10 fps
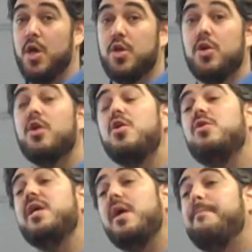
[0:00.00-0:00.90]
you're not
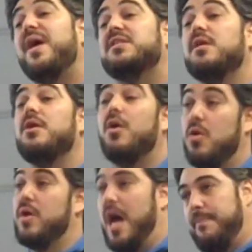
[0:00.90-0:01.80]
only impacting your
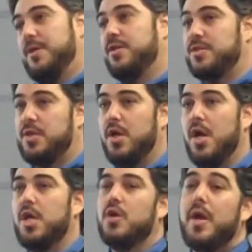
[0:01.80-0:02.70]
own happiness,
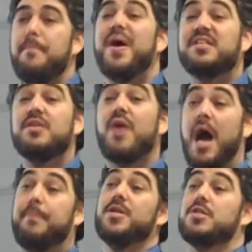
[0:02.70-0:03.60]
you're impacting the
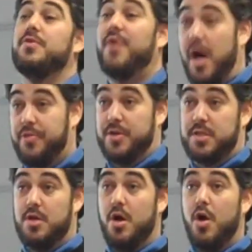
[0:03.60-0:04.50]
happiness of
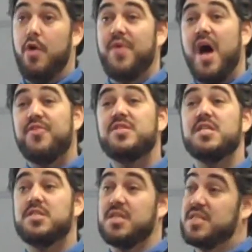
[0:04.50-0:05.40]
others
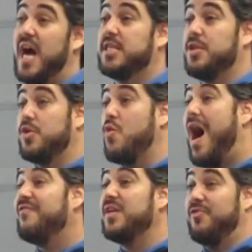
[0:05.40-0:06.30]
in society that you
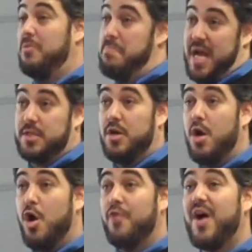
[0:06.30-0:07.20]
haven't even met,
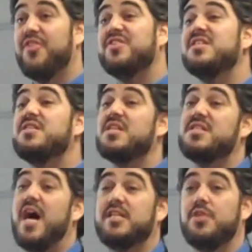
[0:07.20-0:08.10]
of others in
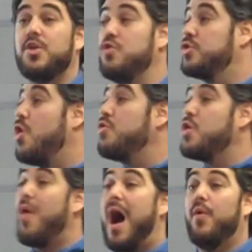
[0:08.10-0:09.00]
society that you don't
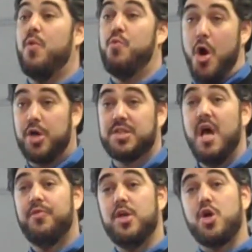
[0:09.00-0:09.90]
know how it works,
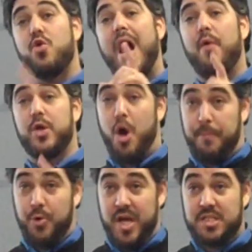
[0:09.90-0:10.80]
that you don't know how it
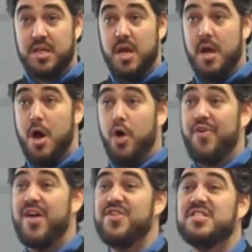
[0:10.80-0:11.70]
operates, of
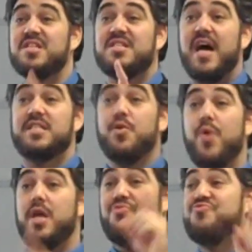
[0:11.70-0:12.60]
others in society
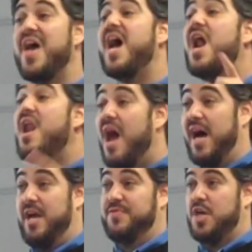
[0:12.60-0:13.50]
where their
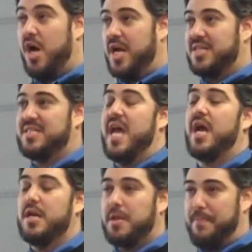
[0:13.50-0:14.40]
lives are at stake
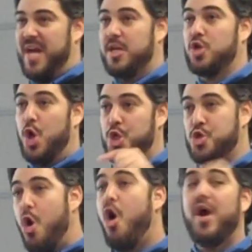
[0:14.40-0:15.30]
and dependent on
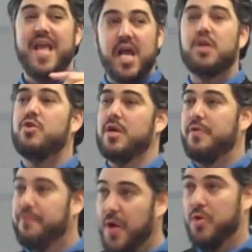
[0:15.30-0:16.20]
your ignorant
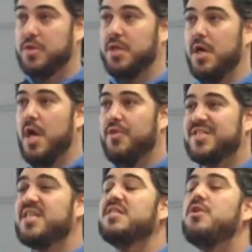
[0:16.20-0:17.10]
vote.
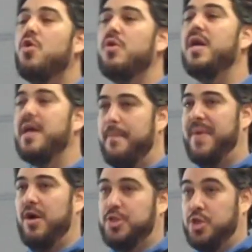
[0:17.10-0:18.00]
This isn't only
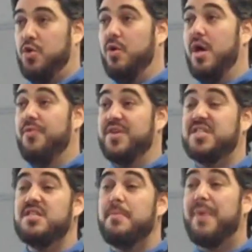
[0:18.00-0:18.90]
about you. This is